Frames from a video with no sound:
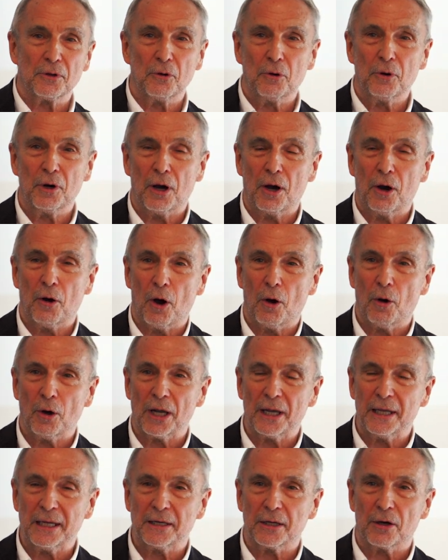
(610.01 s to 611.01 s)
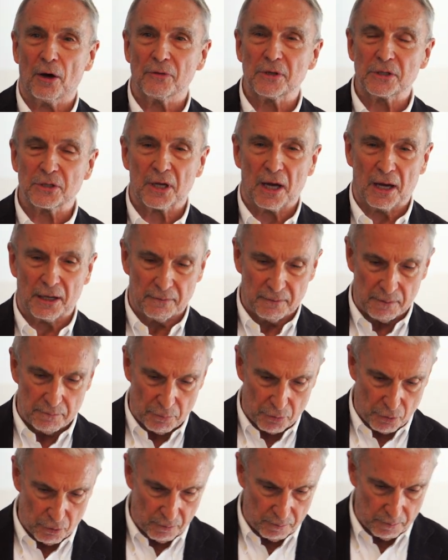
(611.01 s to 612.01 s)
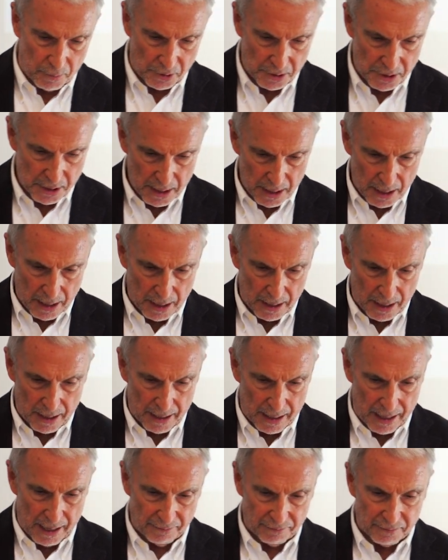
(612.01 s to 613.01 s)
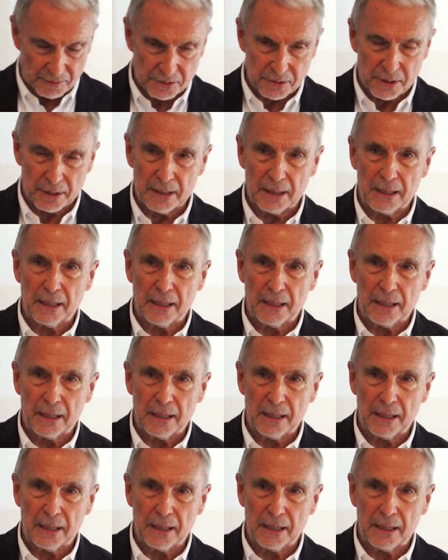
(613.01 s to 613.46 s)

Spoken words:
who are leading on this kind of improvement effort.